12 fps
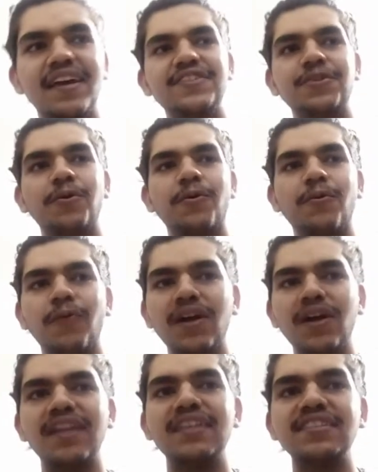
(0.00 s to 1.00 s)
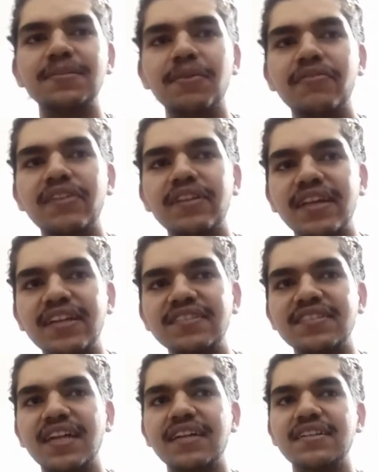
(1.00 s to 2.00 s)
So, what are some of the things
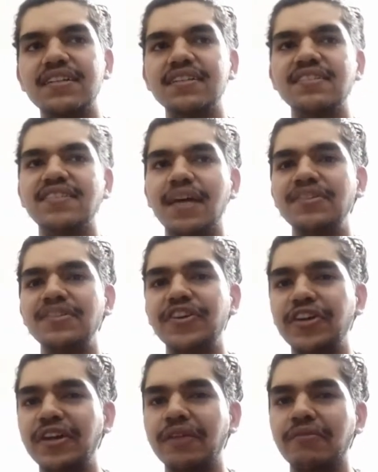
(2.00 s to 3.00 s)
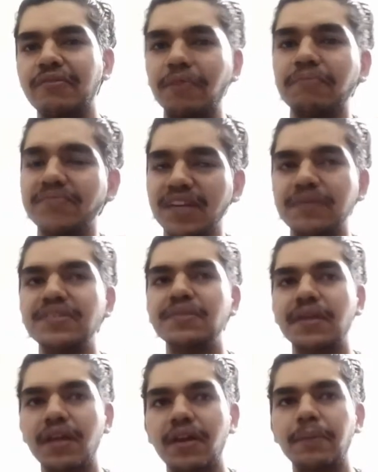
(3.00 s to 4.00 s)
that from
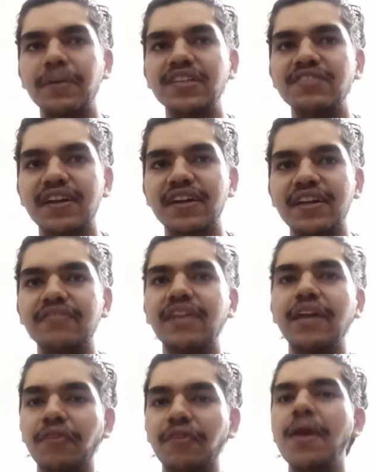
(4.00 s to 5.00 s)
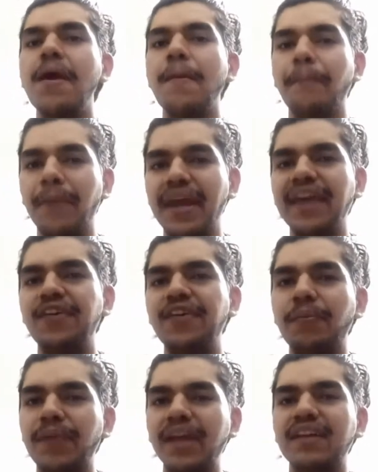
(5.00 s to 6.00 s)
cybersecurity perspective, that would make or
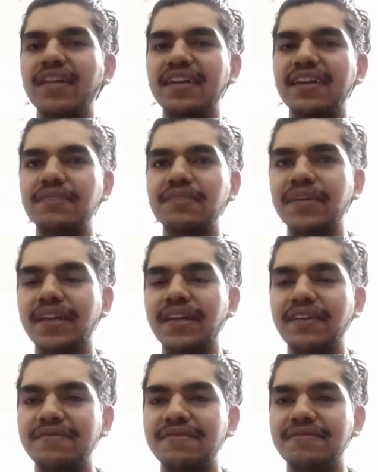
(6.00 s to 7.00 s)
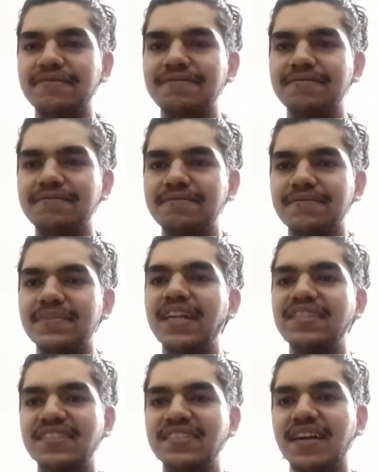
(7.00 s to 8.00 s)
break that company?
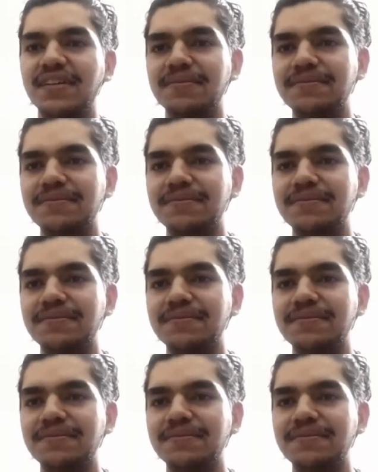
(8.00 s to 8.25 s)
That start.